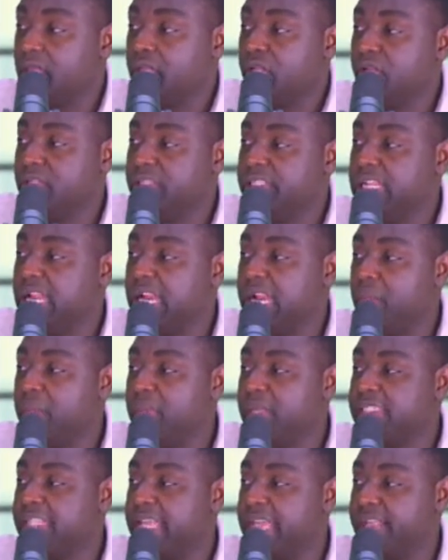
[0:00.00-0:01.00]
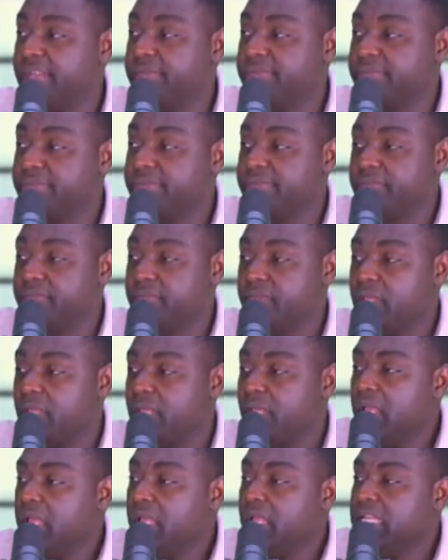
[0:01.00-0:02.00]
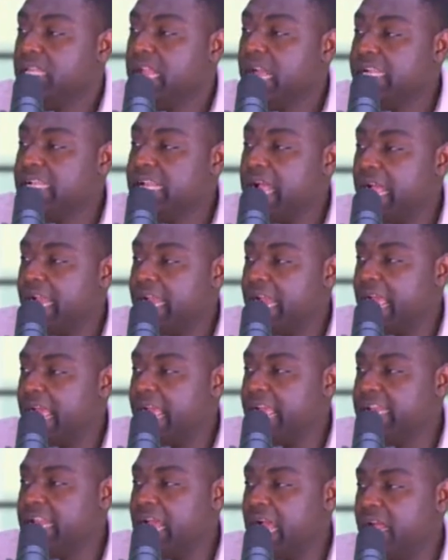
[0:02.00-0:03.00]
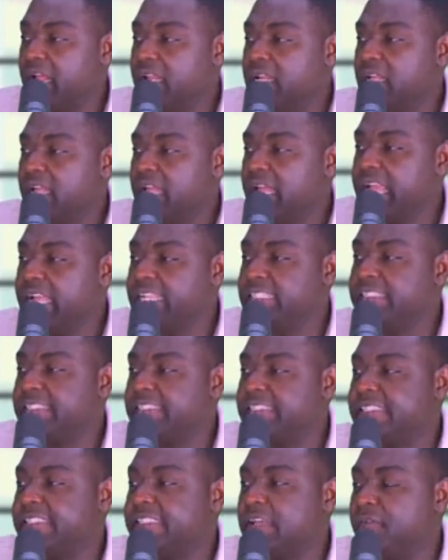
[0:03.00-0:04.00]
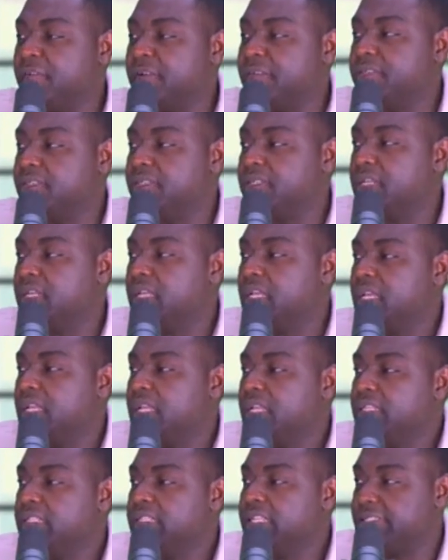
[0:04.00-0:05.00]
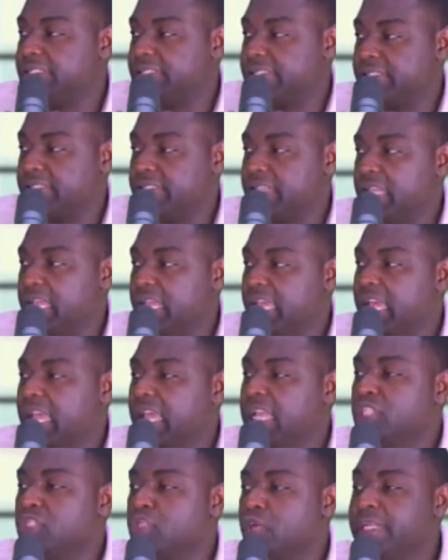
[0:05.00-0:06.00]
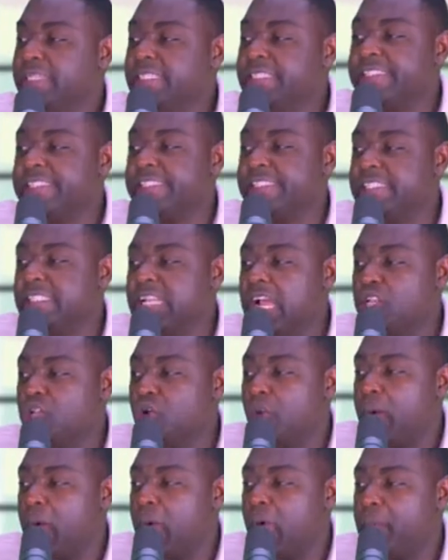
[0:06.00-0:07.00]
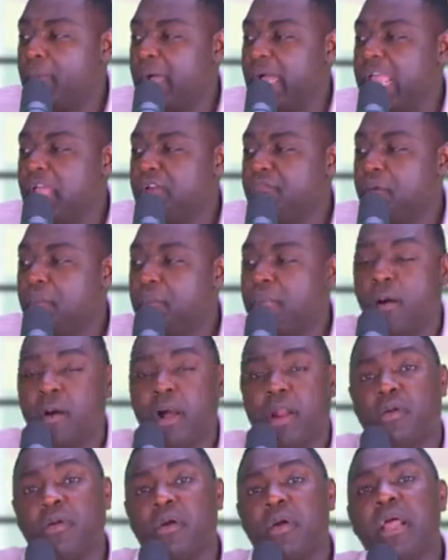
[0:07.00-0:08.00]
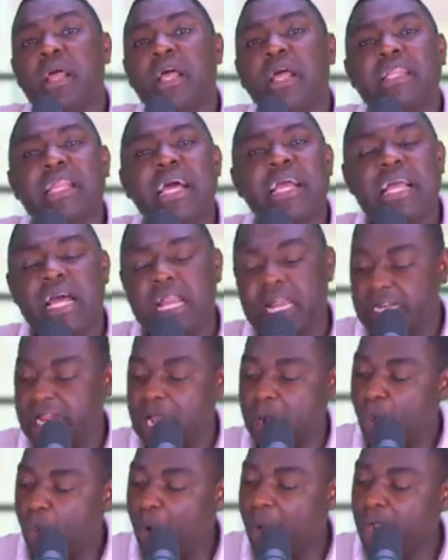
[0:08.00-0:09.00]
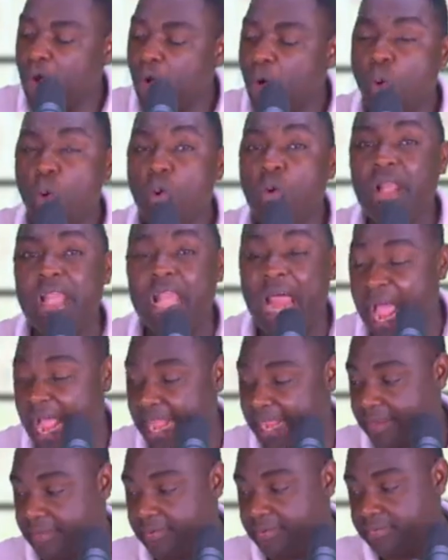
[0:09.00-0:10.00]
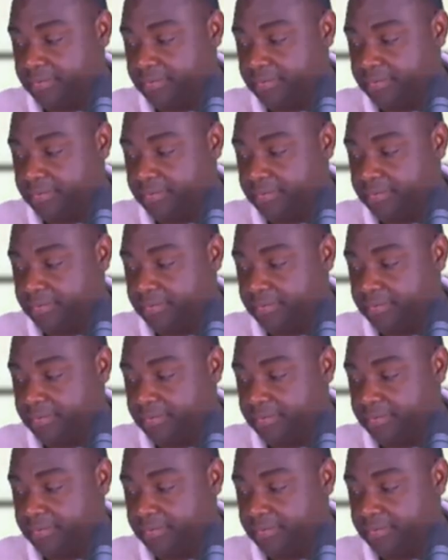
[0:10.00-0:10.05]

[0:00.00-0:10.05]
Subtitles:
You see the numbers there? Now Ghana at that 87. This in 2016 at John Mahama A free power no. Now Ghana at 109.